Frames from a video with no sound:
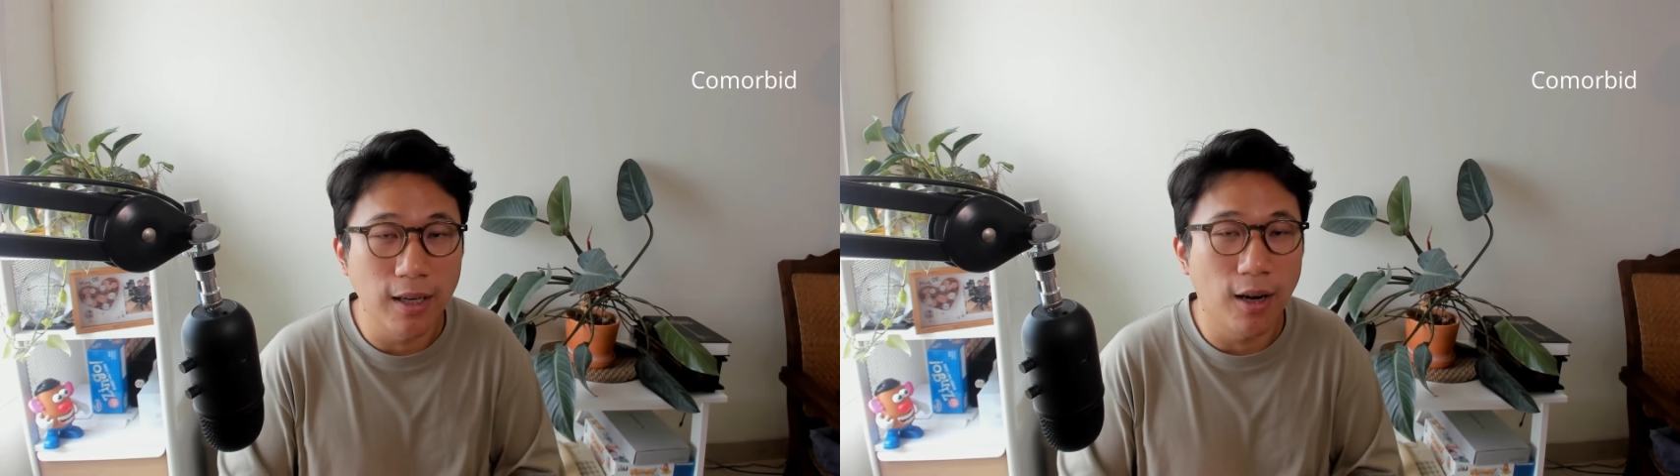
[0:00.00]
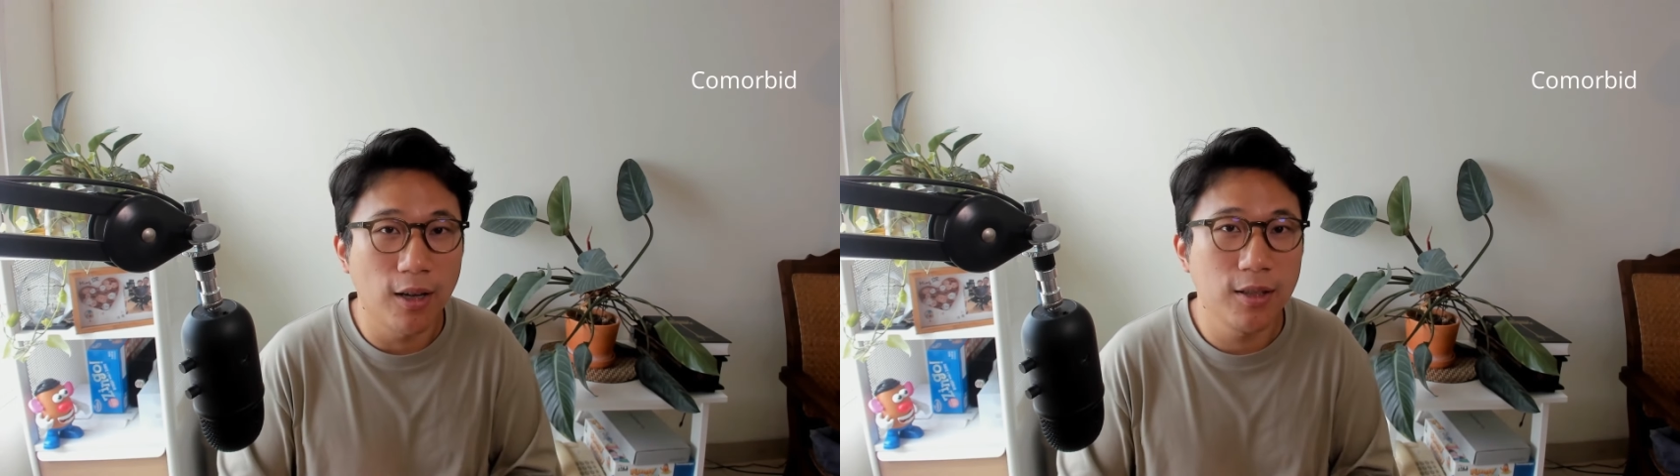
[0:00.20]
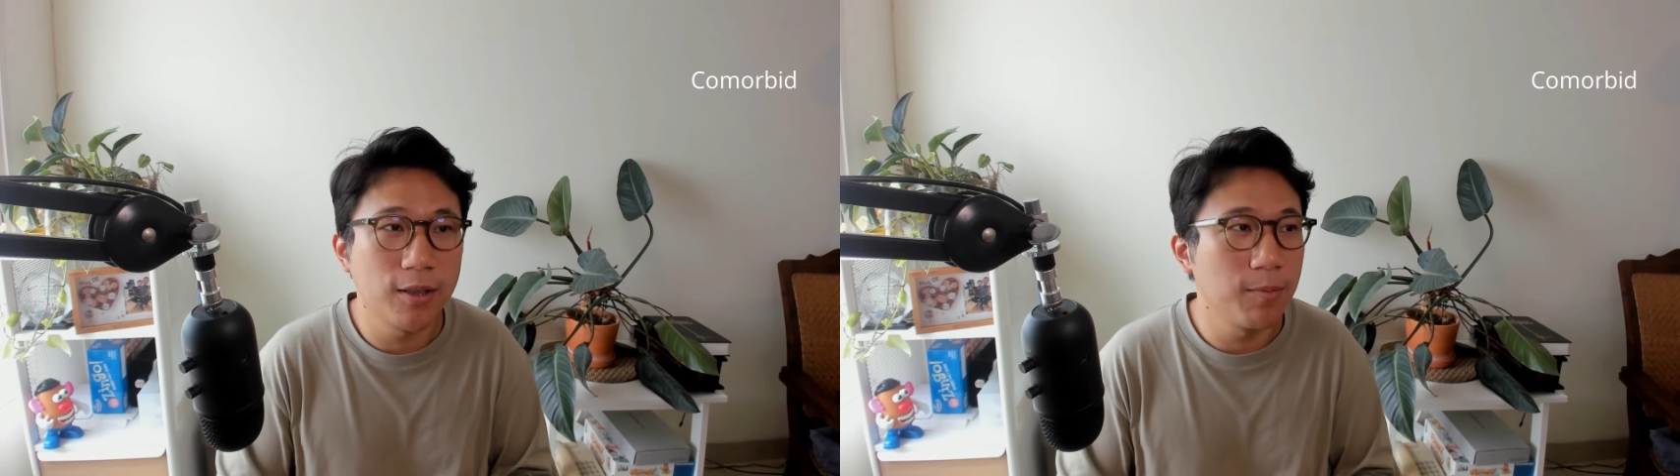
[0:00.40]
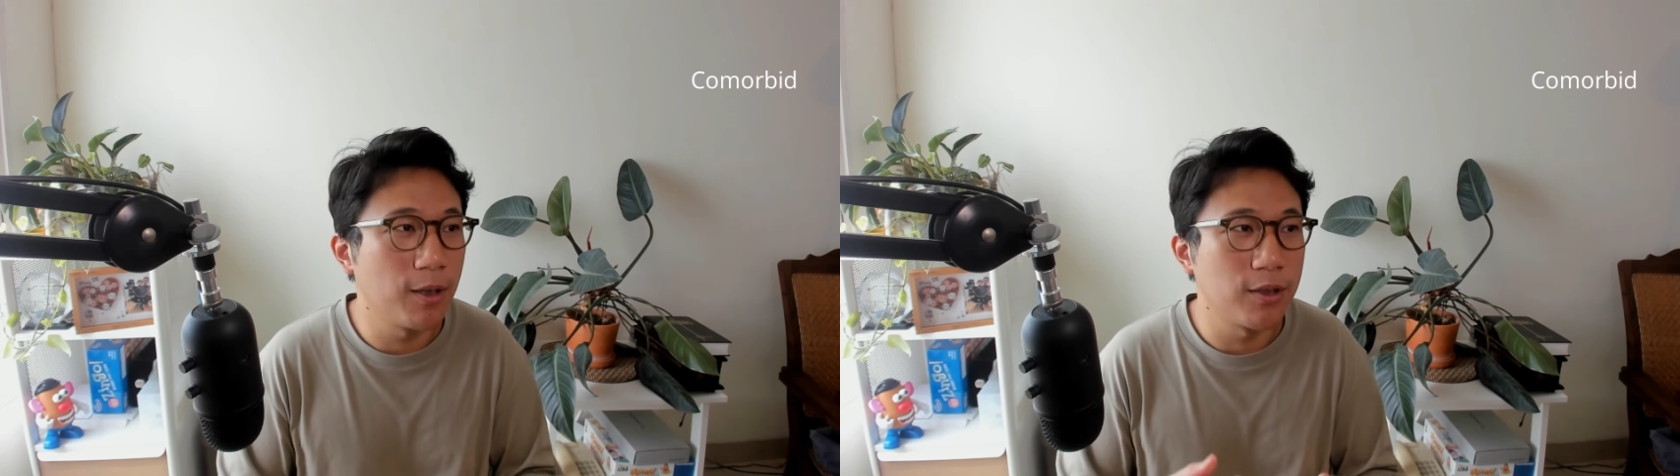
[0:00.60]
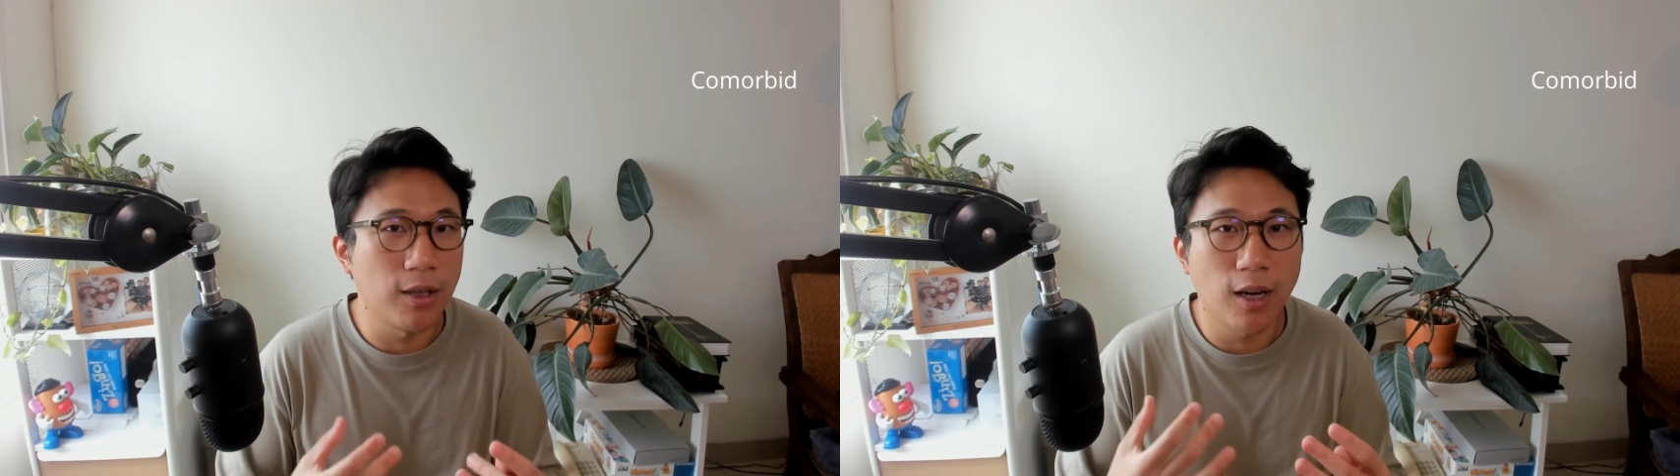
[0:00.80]
Autism,
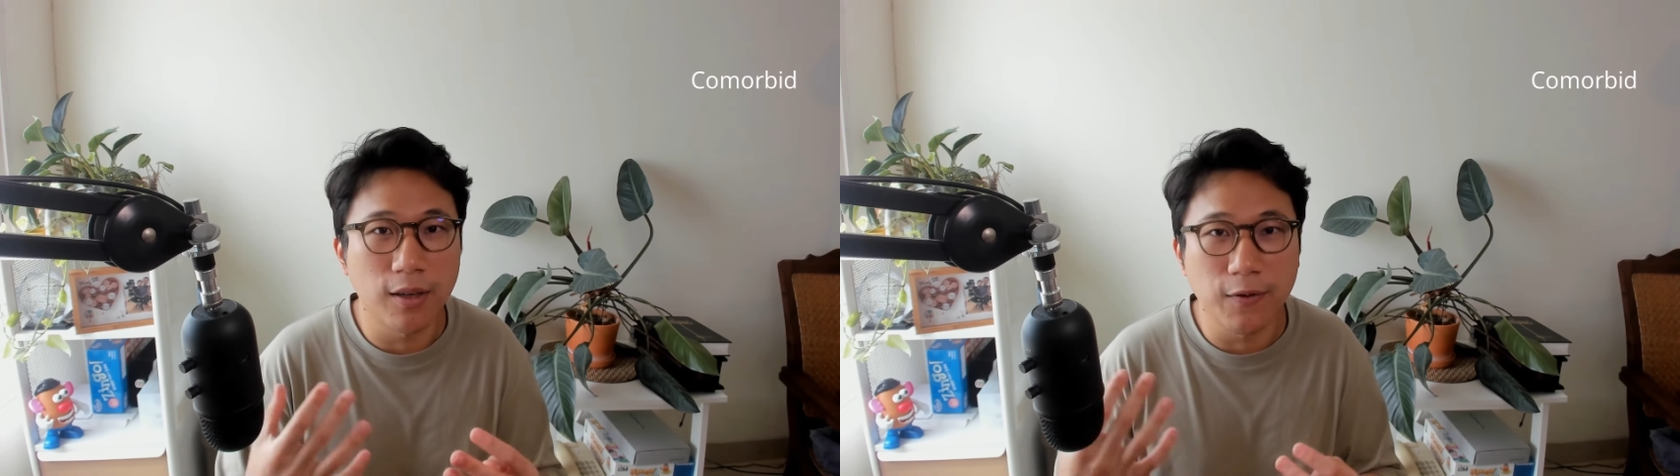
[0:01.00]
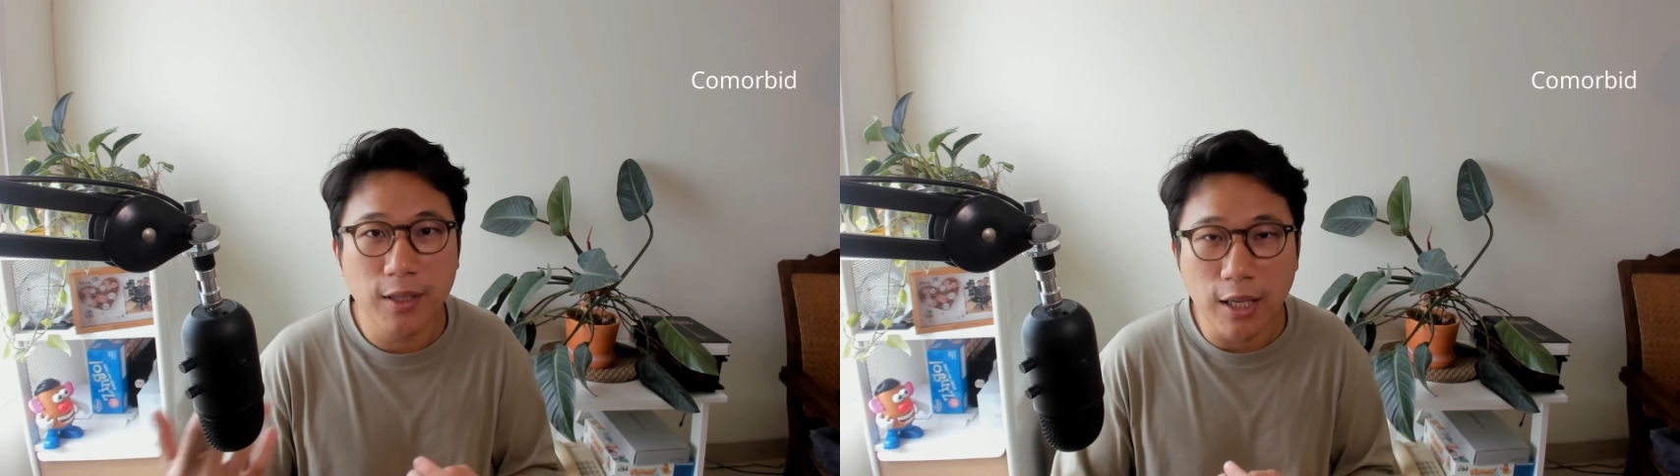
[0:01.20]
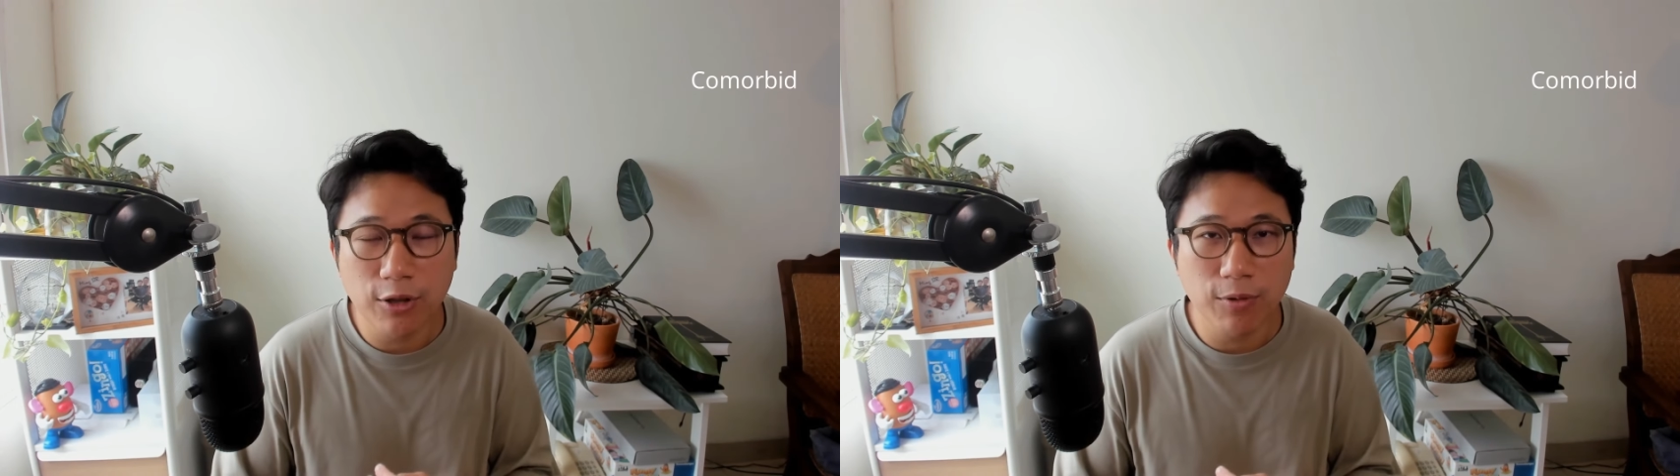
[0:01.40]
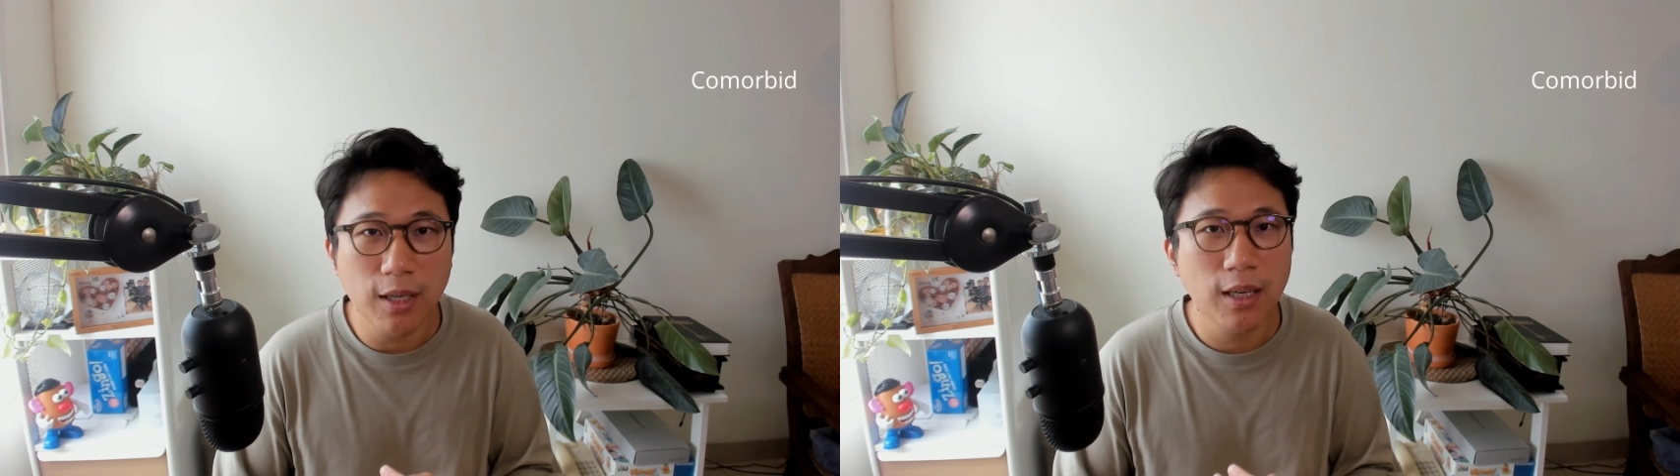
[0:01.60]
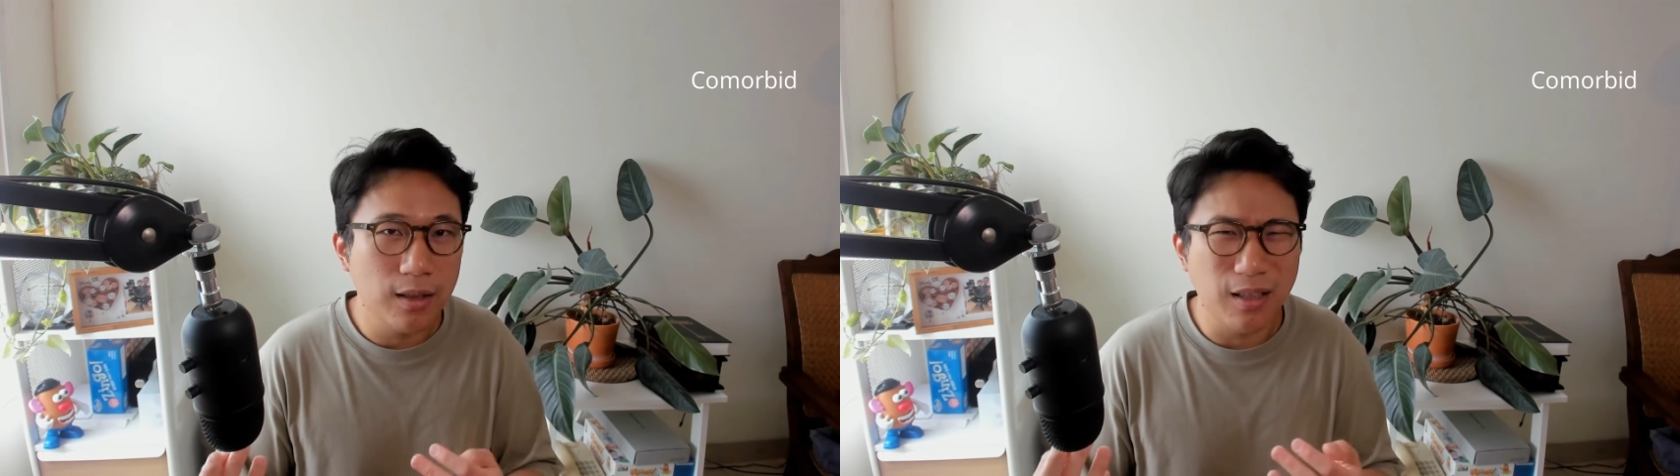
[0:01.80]
there's a lot of sensory